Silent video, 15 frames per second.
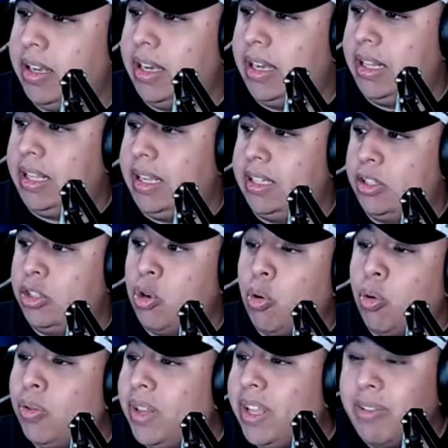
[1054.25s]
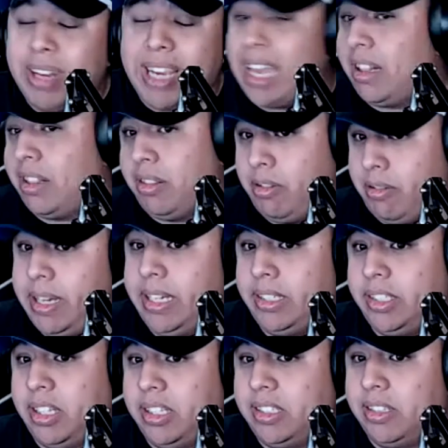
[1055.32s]
I think in total they only had 3
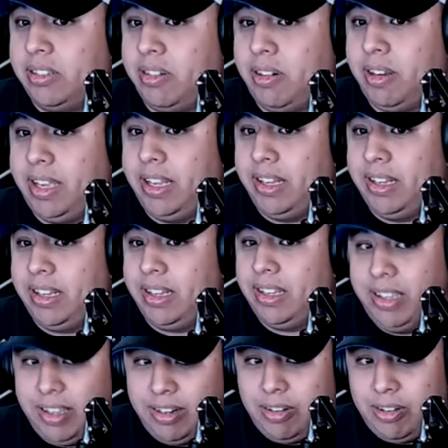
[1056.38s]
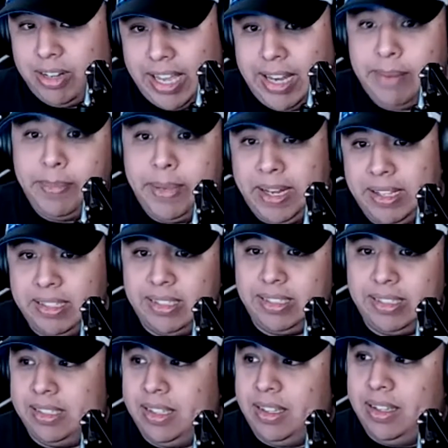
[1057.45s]
shots on target in all 90
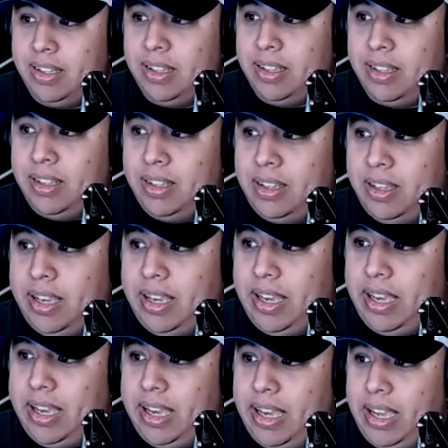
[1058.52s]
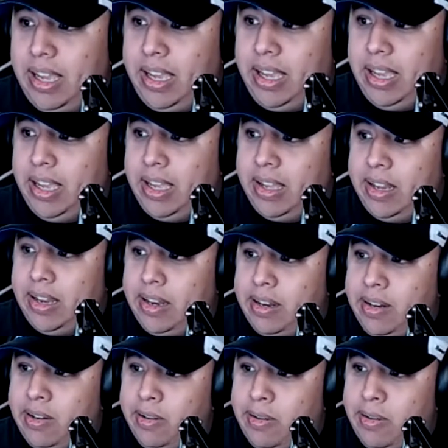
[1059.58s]
minutes, and